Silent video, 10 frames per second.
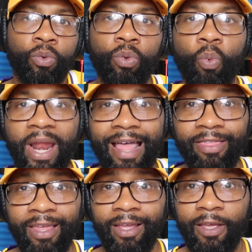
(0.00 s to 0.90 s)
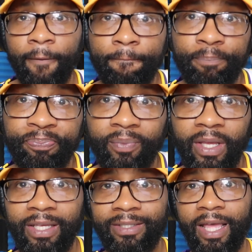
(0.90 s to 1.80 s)
what I think
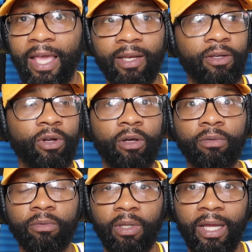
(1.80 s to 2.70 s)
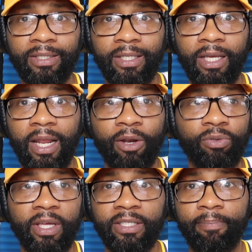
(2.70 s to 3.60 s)
is that, like I said, I don't
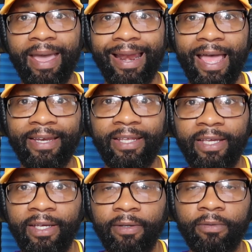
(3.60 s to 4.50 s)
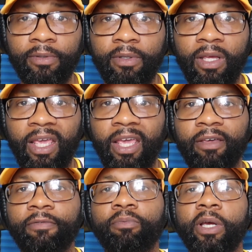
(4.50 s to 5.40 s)
think it's a bad idea
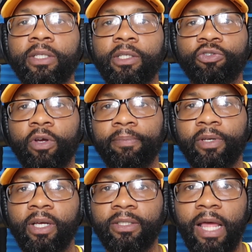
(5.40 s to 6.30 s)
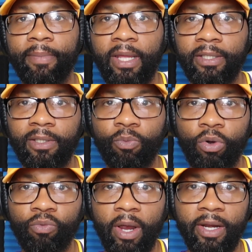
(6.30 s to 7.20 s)
if President Trump does nominate
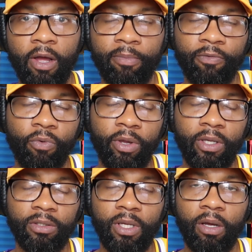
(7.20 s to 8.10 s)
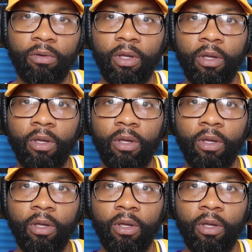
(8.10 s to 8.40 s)
someone right now before he gets out.